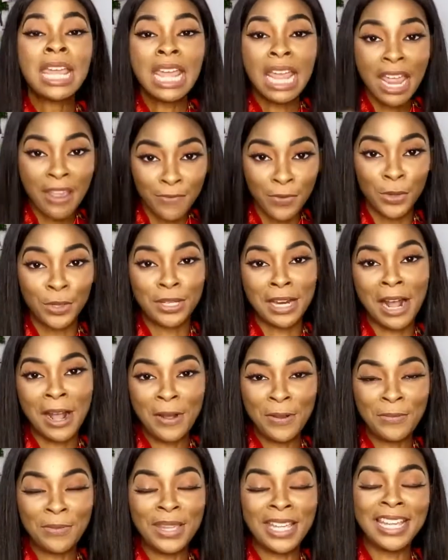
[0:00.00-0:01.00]
If you
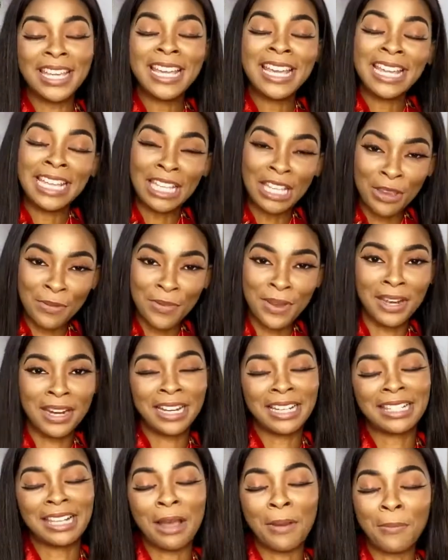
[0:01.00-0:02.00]
doubt me, give me an
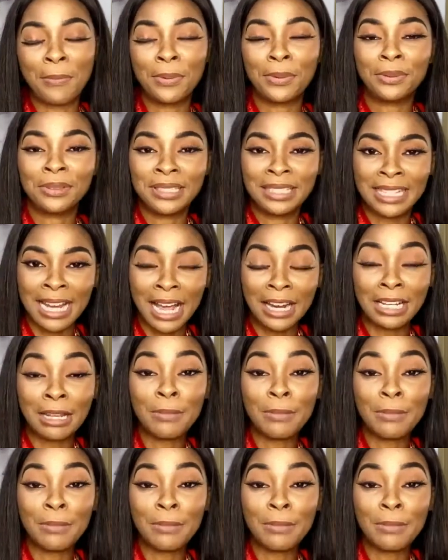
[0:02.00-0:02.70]
example down.